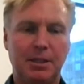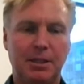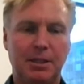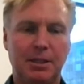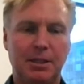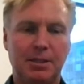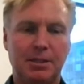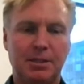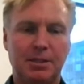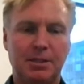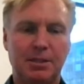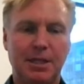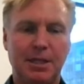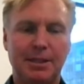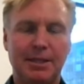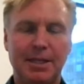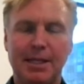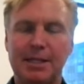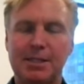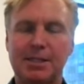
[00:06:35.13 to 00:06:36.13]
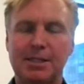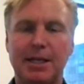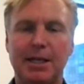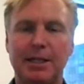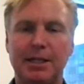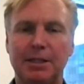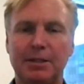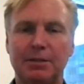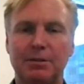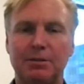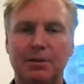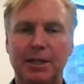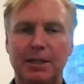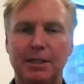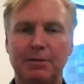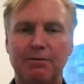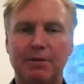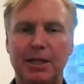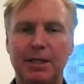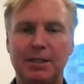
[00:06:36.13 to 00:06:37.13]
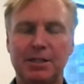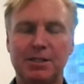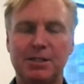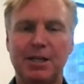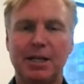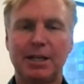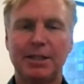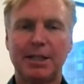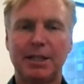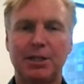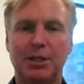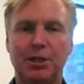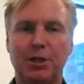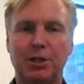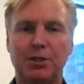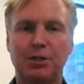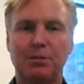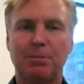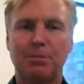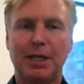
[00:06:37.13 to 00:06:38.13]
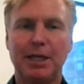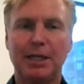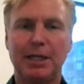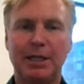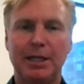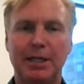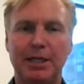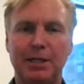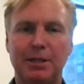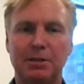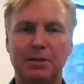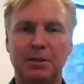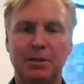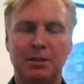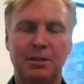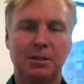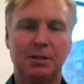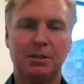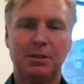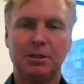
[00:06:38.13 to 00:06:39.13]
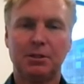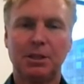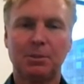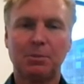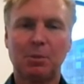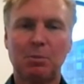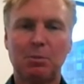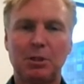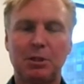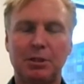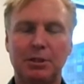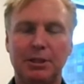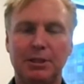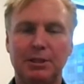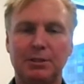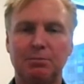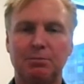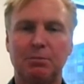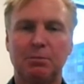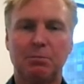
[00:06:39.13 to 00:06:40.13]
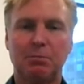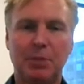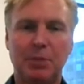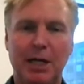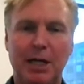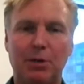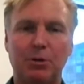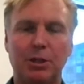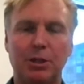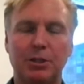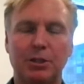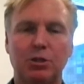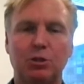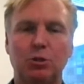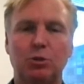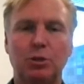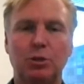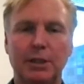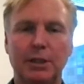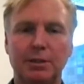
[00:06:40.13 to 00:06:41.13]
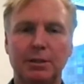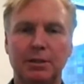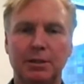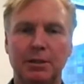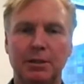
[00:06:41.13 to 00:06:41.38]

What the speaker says: it's not that exciting, right? In fact, it's not that hard to buy land, tilt up a building, power it and cool it,